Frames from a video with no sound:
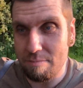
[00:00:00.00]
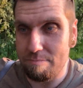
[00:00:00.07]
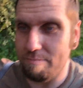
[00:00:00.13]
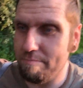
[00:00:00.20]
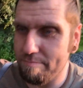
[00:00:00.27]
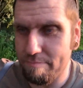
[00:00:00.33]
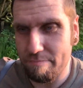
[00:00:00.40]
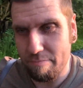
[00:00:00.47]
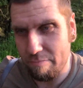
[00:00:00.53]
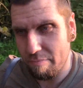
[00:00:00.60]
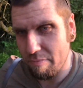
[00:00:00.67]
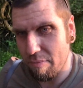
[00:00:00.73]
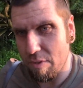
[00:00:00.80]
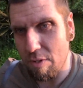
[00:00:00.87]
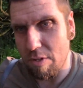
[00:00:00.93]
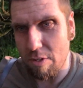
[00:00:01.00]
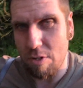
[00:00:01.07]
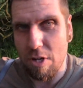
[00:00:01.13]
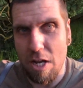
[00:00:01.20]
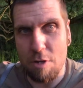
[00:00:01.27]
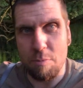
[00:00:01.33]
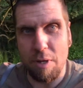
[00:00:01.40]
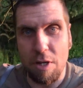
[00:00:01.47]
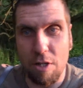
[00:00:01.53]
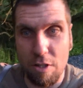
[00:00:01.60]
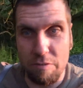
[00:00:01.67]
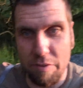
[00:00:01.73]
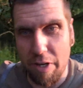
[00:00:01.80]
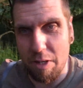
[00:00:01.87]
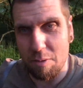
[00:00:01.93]
you guys might look at the video and say, oh,
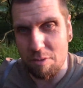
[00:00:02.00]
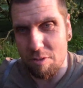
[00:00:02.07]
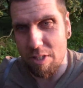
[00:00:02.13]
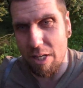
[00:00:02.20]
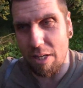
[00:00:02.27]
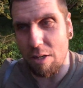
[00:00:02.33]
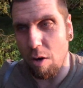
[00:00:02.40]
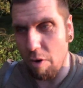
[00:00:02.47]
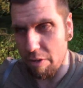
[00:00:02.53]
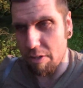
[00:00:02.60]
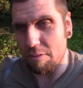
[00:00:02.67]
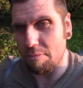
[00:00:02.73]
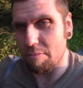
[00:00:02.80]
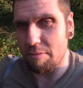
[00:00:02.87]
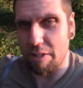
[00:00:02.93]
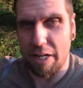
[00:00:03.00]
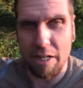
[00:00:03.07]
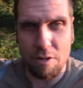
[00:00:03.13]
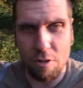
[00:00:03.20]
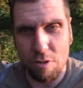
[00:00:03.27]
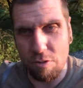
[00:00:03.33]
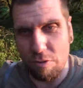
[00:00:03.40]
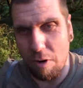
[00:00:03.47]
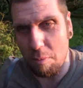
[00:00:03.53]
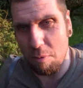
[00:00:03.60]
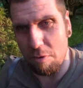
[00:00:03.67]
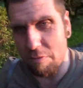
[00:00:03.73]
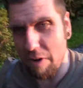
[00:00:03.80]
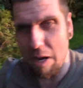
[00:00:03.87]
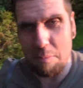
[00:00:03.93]
the Nikon's far more vibrant, far better
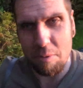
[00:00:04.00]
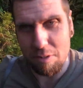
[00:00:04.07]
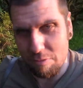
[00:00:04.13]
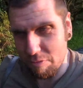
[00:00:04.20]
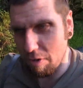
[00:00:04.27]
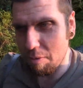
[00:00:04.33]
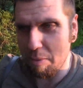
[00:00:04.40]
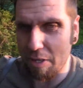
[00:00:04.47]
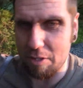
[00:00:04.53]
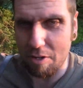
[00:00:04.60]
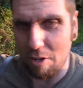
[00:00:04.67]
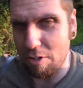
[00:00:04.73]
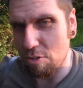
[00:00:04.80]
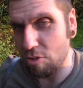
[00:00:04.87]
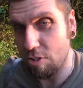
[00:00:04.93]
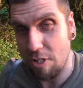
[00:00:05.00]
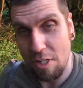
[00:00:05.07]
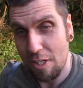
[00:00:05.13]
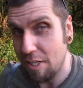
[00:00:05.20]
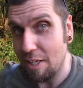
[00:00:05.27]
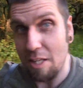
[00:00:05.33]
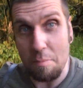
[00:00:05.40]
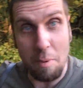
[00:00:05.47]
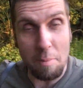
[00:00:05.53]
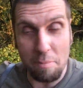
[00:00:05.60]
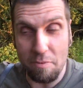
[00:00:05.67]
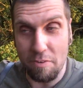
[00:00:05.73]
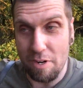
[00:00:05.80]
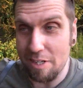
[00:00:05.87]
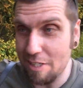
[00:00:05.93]
colors. You might prefer it. It's
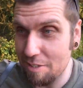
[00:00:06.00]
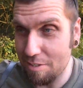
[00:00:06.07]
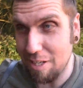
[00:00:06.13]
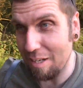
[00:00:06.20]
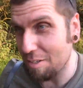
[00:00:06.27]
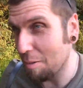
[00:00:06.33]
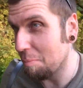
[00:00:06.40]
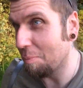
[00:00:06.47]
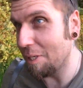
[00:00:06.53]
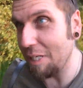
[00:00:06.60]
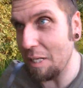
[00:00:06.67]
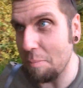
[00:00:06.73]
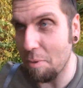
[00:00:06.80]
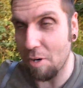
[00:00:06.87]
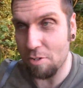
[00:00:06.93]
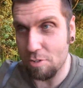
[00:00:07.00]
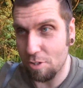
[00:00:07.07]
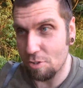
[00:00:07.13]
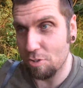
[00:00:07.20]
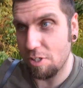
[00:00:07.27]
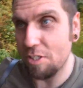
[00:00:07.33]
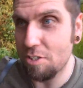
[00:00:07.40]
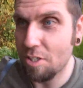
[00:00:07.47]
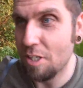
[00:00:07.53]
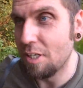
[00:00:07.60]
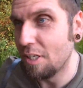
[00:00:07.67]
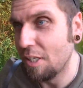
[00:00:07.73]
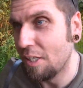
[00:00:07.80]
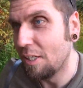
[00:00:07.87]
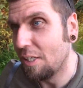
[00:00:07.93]
completely personal choice. But the main
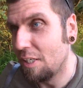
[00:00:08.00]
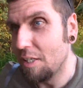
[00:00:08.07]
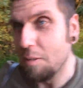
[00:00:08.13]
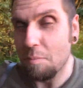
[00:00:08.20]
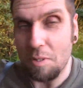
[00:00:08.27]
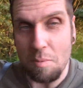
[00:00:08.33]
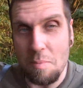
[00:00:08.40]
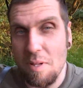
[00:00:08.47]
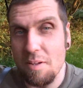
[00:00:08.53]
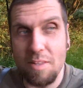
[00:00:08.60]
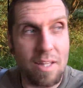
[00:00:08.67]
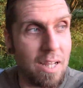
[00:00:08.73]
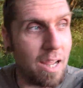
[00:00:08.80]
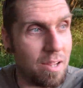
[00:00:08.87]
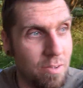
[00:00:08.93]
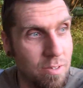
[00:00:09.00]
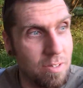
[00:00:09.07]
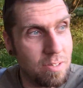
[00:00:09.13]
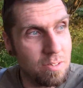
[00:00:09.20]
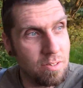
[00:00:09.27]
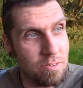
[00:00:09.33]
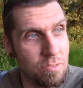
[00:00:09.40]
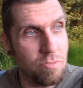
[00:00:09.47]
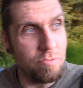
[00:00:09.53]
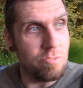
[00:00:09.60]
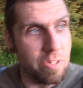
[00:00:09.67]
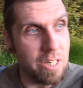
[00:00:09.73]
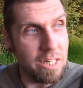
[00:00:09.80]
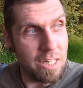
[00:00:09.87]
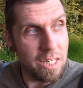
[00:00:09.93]
thing I really
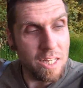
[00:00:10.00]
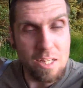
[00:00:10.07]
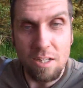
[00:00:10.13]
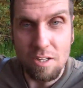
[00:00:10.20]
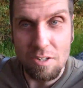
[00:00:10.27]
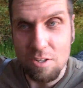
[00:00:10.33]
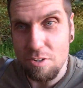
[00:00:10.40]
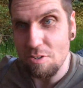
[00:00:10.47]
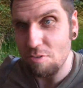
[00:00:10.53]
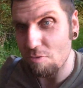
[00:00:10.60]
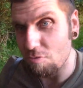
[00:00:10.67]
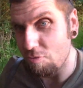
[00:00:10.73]
notice